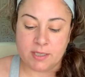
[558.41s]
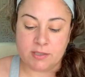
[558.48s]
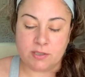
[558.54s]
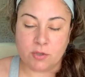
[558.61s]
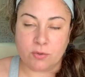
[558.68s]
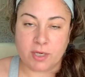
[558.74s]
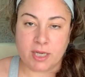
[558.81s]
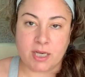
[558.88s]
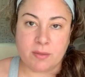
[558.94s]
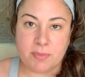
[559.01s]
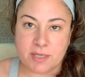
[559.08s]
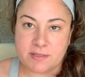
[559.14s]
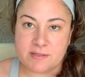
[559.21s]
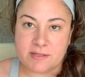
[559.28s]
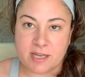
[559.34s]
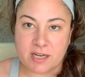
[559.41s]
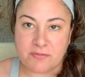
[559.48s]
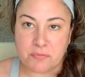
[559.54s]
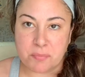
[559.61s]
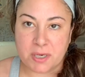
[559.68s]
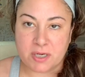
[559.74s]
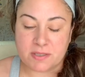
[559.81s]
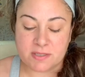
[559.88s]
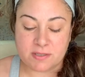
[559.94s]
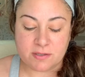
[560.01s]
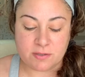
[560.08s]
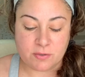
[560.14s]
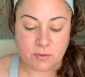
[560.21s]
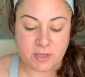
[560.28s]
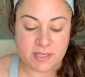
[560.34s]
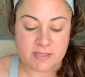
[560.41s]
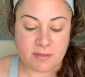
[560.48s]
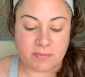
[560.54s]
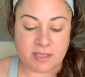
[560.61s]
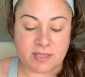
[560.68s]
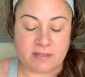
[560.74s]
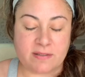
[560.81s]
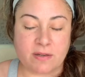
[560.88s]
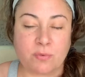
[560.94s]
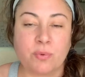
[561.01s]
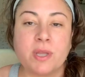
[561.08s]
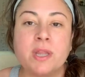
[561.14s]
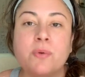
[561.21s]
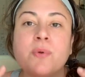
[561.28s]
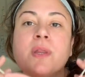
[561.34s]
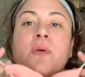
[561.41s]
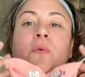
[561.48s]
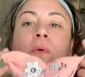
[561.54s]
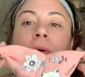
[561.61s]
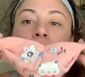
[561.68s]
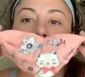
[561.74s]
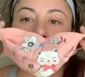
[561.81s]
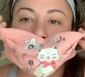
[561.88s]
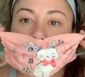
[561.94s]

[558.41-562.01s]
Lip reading: donate it because it's kind of embarrassing to donate something that's like really, really worn.